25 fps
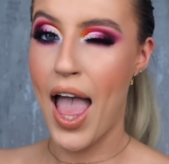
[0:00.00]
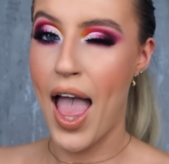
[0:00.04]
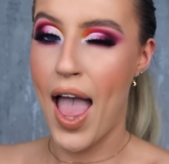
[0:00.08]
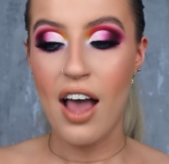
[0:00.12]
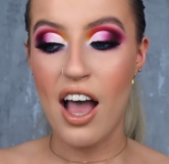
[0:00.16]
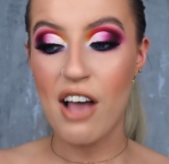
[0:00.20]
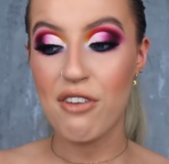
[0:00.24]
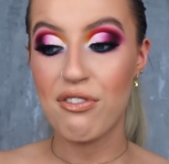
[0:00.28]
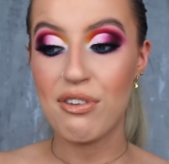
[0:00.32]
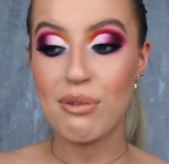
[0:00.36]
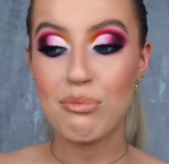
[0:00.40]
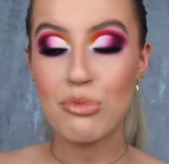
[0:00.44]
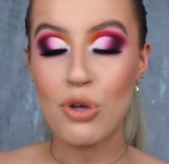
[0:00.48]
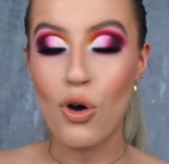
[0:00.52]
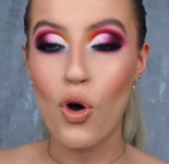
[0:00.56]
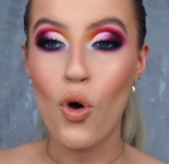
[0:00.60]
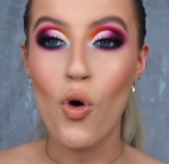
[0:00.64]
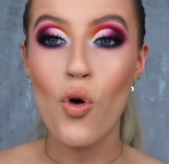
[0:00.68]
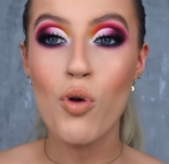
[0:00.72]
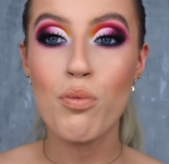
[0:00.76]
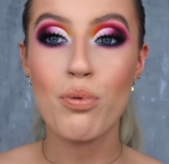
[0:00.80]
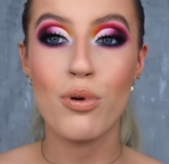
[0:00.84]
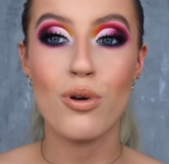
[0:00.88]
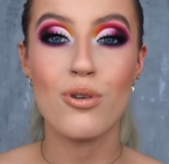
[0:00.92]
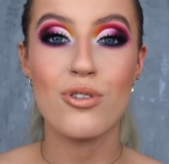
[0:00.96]
I filmed the
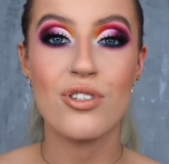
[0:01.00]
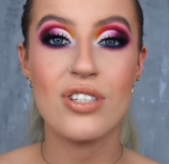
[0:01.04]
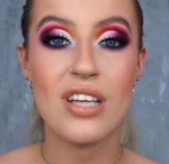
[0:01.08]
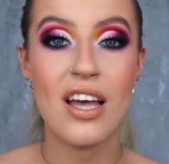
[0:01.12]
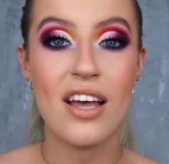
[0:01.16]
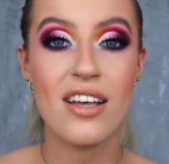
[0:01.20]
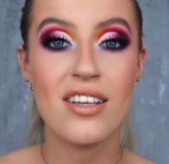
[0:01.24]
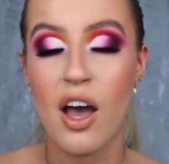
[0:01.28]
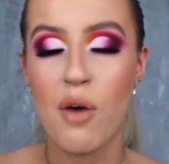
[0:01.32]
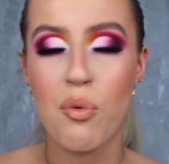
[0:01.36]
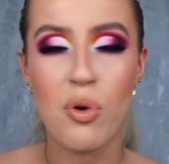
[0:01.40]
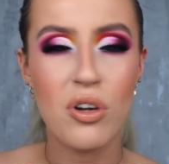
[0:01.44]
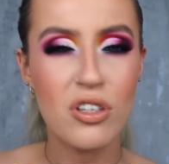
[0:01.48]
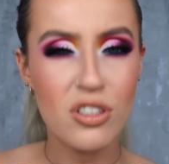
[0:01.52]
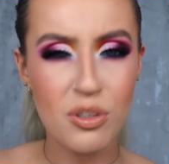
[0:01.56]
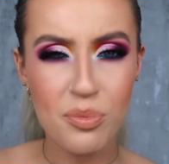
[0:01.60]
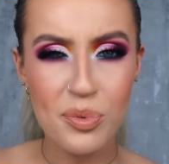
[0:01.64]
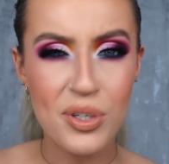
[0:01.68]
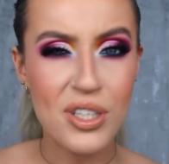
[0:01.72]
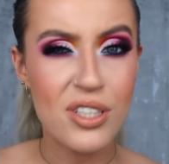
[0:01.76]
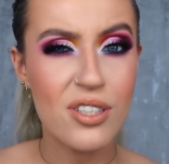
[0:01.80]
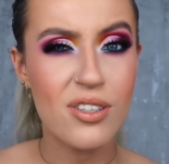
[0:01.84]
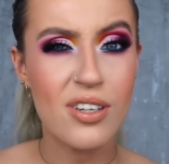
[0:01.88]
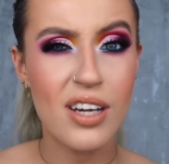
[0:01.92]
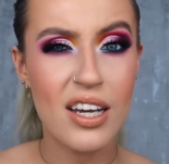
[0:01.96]
whole process. I wanted to
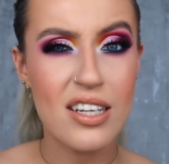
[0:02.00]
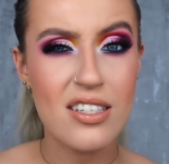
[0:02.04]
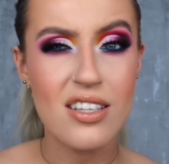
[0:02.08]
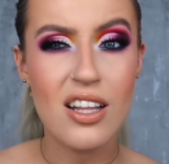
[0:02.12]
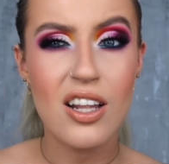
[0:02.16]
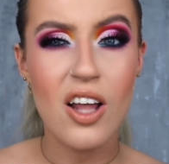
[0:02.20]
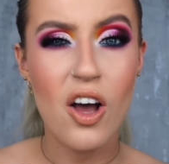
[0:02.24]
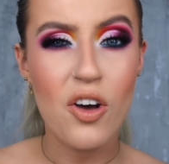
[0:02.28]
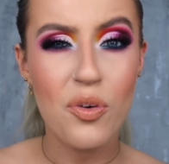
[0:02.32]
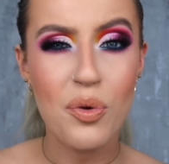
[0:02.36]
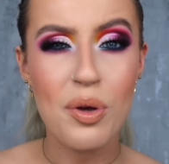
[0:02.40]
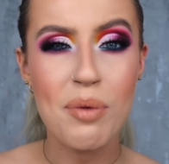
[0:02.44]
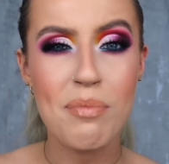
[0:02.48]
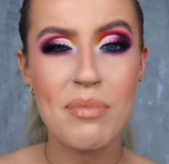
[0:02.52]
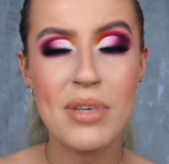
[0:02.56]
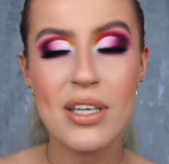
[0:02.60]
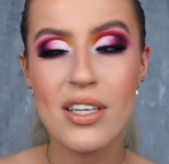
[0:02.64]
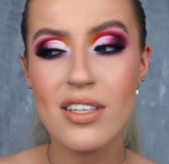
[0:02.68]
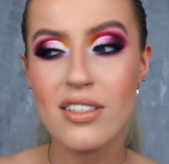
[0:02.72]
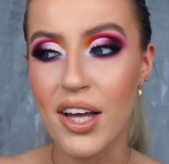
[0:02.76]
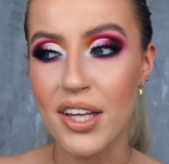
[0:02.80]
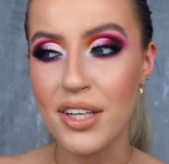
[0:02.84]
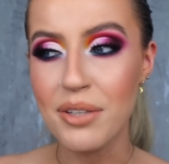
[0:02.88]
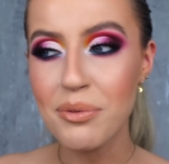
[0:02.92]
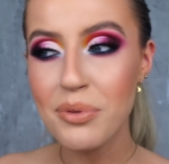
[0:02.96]
bring you guys along with
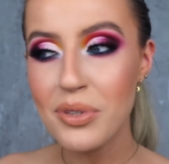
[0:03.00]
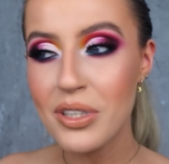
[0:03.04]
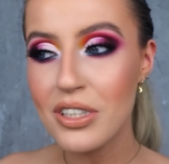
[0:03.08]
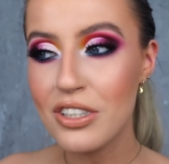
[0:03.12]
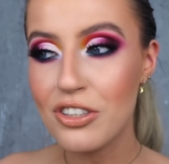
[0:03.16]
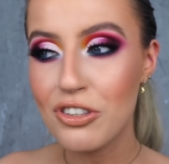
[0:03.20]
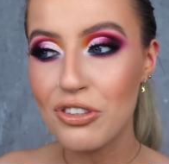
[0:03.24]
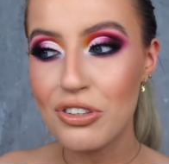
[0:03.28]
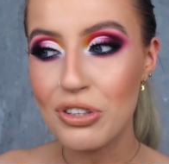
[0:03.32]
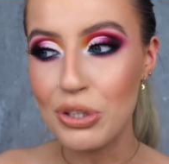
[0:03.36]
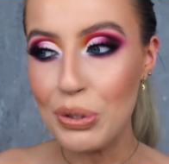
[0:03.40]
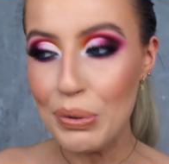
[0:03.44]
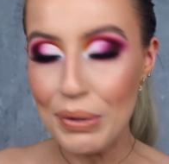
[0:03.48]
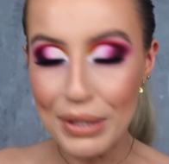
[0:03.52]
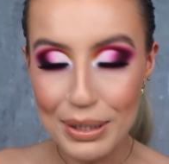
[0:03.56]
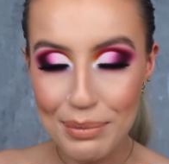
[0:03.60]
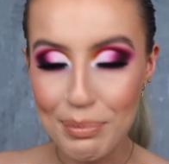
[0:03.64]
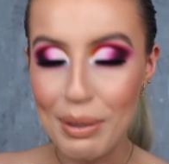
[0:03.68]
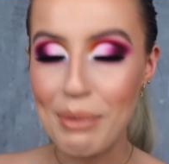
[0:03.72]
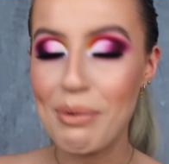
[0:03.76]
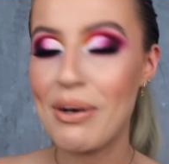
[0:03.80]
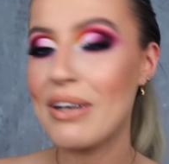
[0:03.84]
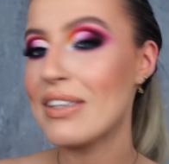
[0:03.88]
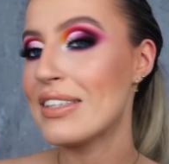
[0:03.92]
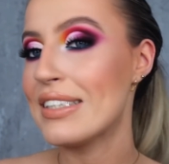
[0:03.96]
me. I didn't want to just do this
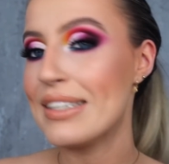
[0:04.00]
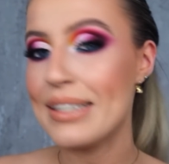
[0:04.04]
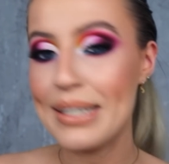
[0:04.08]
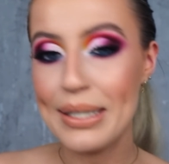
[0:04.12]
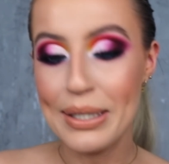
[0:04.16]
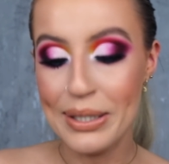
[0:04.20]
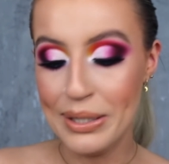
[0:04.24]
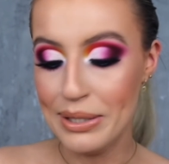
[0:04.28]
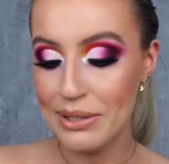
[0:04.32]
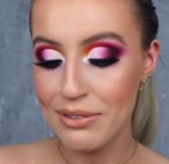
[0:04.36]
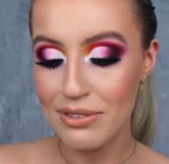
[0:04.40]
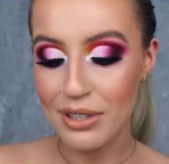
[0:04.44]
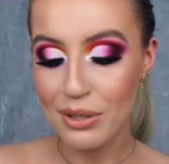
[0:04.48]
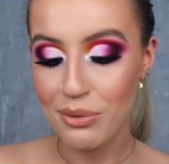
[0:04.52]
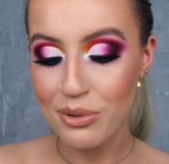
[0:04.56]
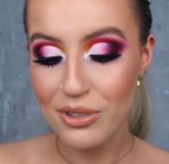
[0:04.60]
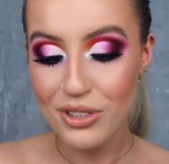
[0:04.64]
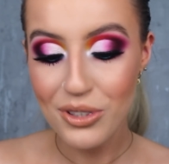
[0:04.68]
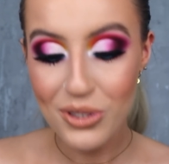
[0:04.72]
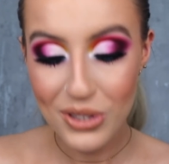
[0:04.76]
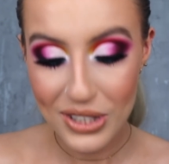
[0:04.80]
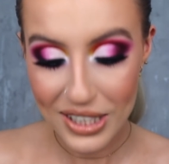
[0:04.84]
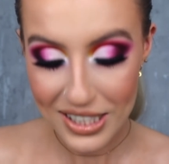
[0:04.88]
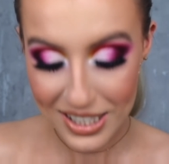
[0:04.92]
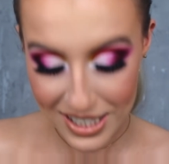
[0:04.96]
by myself. I
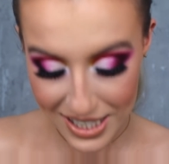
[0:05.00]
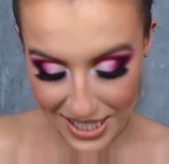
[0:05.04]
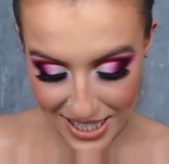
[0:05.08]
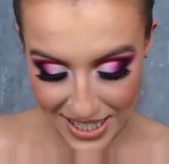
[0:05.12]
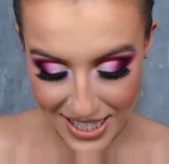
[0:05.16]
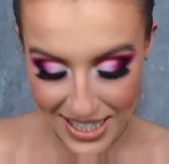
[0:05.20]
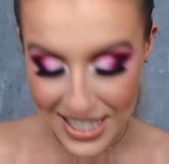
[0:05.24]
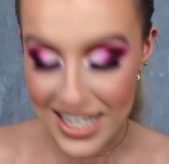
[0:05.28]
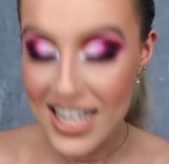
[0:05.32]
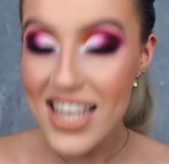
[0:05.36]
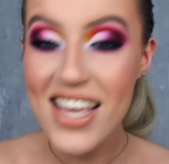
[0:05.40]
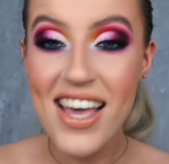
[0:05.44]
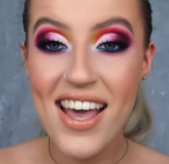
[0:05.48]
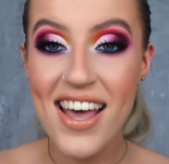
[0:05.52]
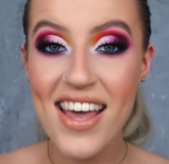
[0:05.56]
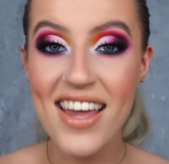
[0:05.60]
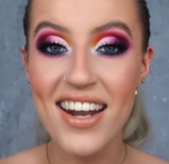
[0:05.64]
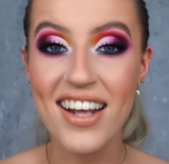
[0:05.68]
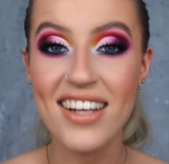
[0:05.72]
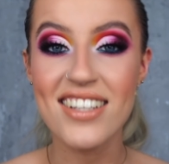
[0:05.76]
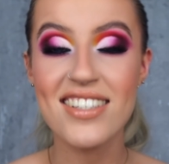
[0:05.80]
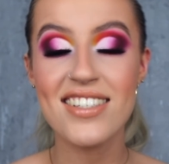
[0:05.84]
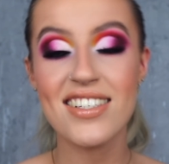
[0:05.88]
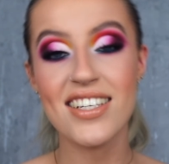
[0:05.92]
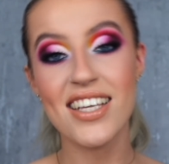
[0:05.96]
want you guys to see it
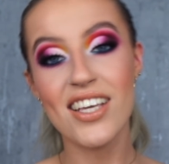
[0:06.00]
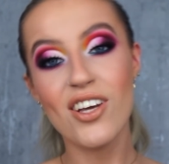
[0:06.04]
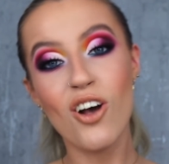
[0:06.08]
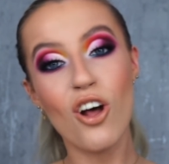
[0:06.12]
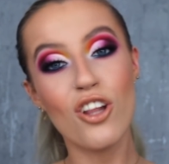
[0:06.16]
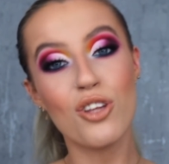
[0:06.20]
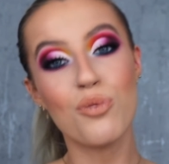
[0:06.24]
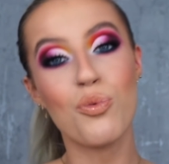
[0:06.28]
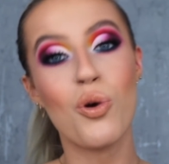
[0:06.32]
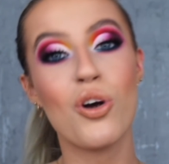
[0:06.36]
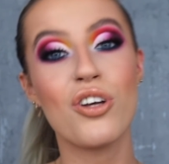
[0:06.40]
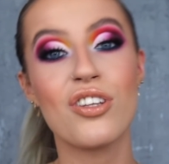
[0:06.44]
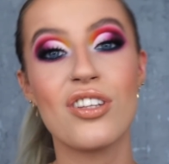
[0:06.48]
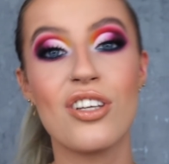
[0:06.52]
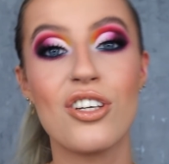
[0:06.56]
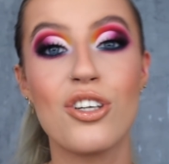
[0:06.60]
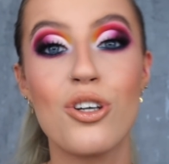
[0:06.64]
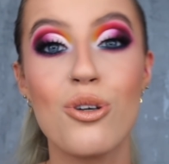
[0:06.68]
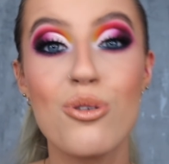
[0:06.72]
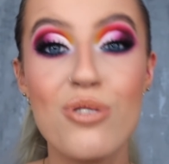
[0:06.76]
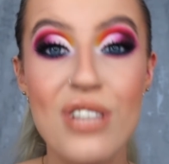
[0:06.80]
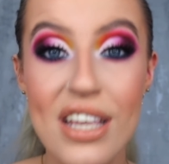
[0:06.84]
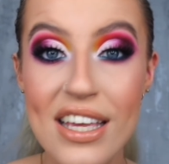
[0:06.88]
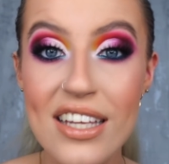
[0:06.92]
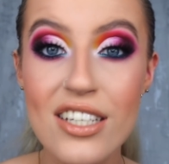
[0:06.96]
and see all the work that
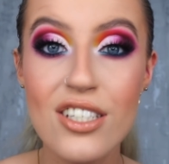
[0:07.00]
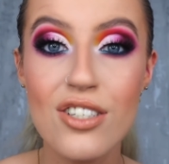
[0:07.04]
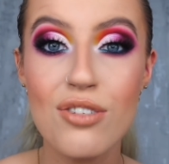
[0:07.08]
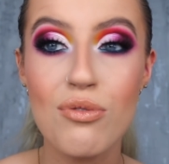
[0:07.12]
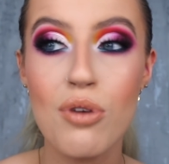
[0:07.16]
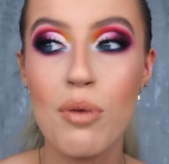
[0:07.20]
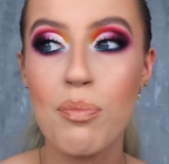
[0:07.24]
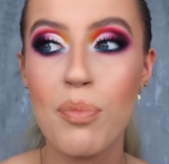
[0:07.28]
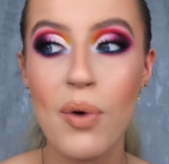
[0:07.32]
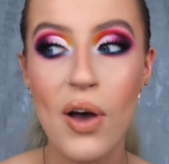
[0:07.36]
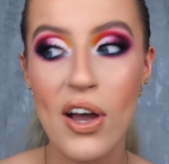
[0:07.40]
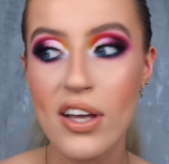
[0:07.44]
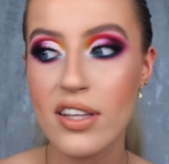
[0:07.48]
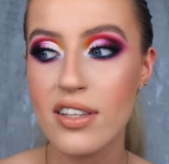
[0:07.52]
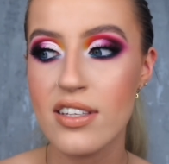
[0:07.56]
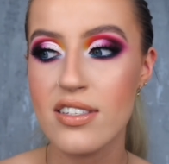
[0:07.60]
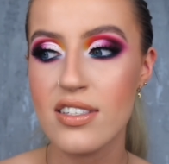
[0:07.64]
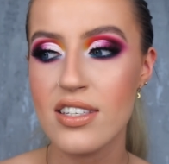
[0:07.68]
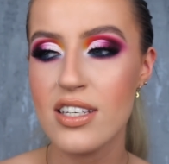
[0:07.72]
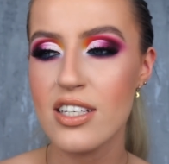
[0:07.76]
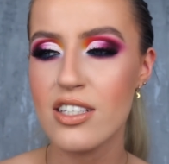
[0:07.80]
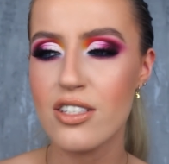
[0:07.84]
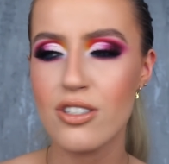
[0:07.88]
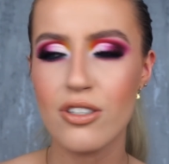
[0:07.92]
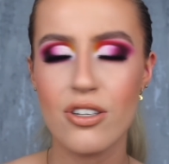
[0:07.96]
goes into it behind the
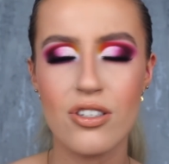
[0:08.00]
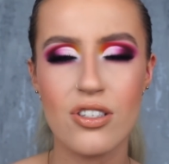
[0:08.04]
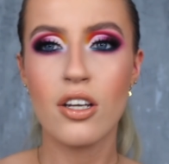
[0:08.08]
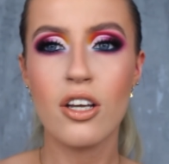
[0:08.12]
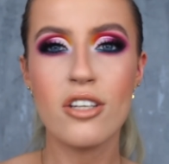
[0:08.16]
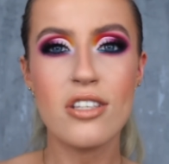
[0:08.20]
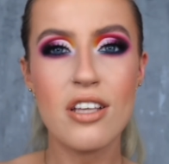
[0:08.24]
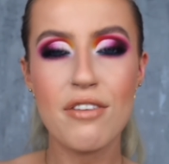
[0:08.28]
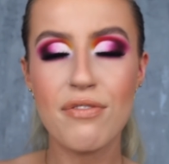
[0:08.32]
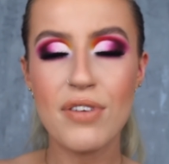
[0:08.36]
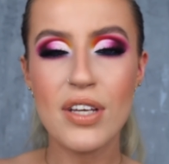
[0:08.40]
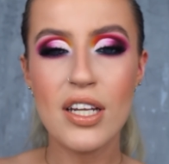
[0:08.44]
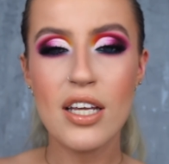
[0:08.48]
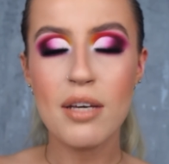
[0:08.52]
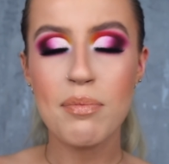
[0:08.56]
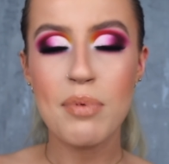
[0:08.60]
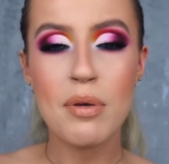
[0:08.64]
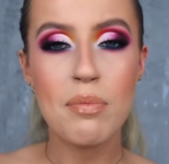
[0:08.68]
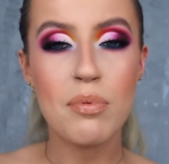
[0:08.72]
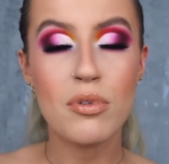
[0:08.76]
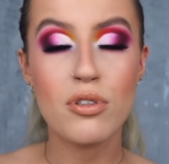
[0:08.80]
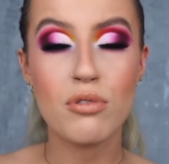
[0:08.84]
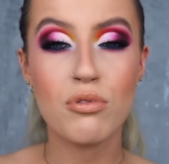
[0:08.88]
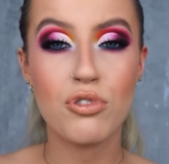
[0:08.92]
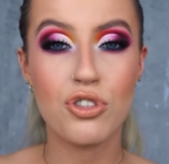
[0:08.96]
scenes, because I feel like
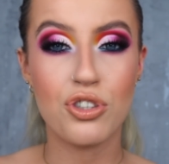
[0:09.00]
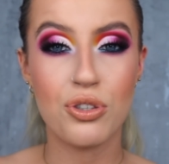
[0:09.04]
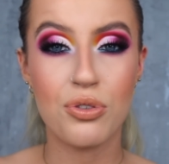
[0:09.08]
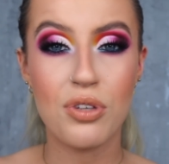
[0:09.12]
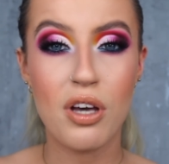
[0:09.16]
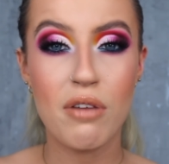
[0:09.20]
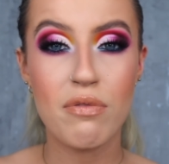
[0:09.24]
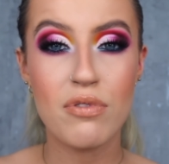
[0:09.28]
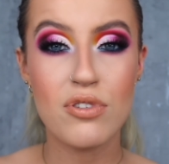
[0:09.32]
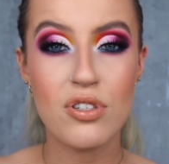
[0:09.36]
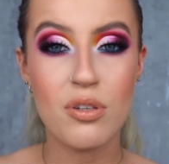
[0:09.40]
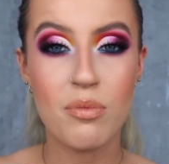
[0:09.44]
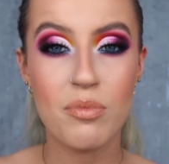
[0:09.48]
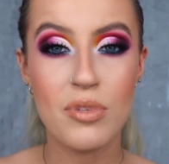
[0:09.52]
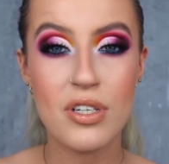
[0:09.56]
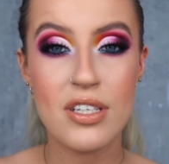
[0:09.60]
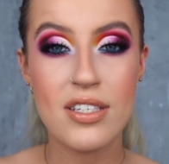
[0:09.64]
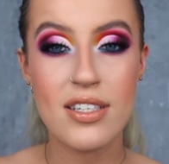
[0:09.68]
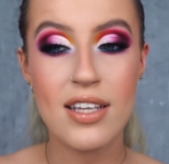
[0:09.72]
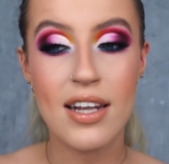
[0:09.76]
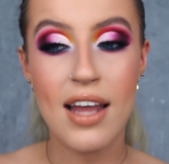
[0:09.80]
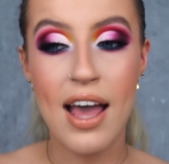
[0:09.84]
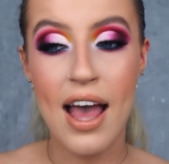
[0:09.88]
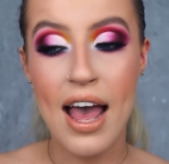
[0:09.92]
people don't show that for some reason.